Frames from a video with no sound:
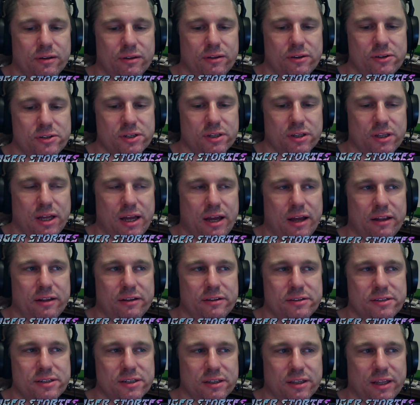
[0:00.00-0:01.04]
There's a lot
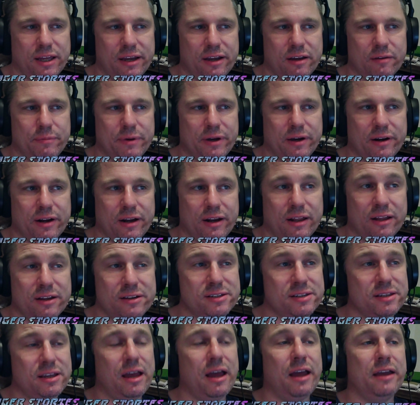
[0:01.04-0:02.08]
to like about it.
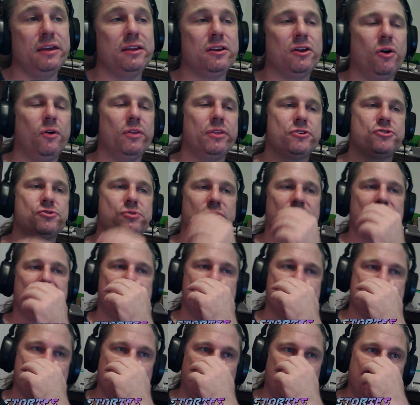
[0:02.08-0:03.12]
There's, you know, the truth
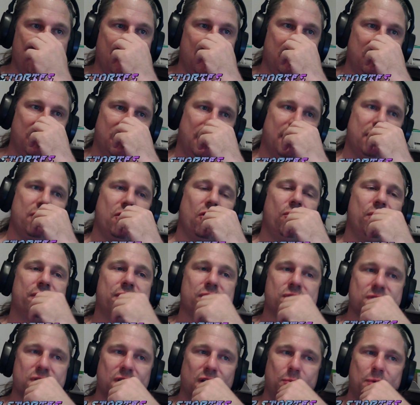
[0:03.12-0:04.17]
is, I know that
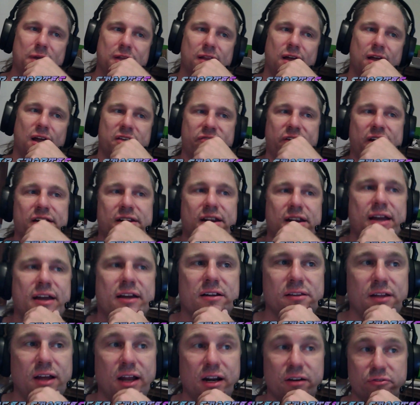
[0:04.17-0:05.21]
there's going to be a lot of editing
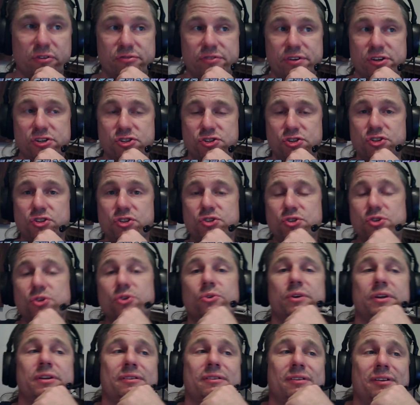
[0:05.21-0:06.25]
and a lot of revision to
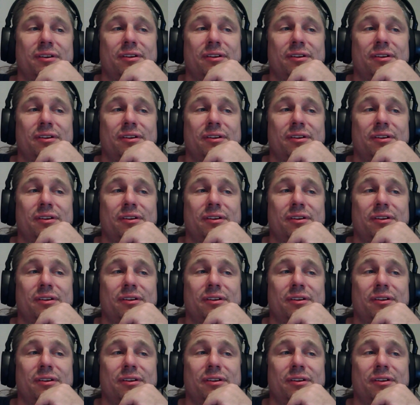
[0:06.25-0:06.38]
do, and